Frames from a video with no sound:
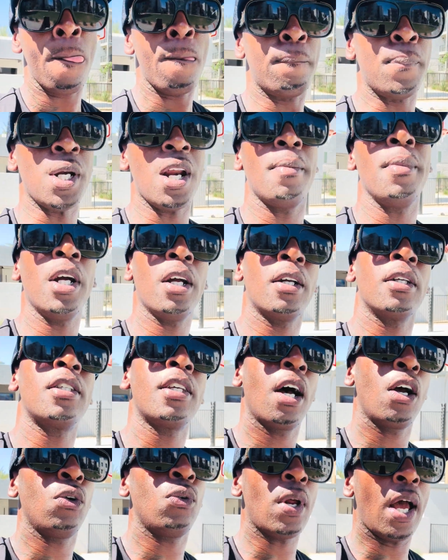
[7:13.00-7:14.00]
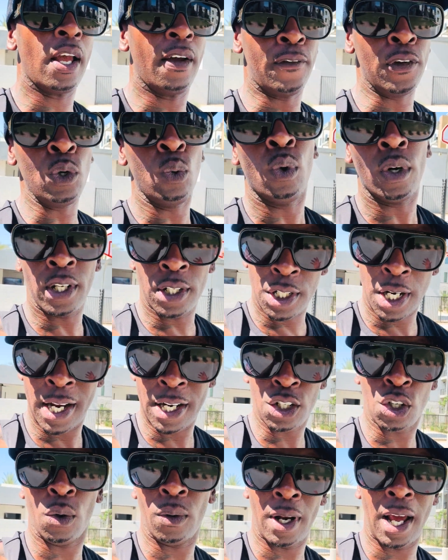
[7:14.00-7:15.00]
But I'm here to tell you that if you want to
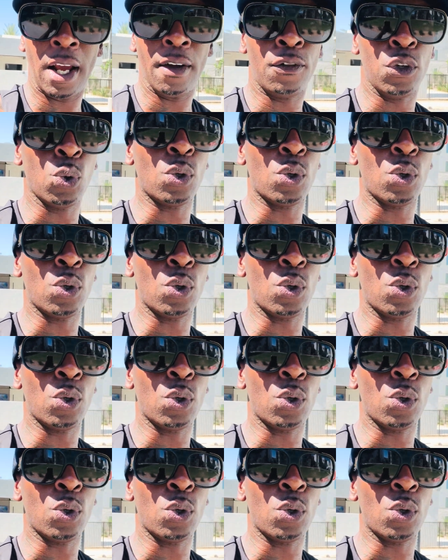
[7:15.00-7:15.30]
change your life,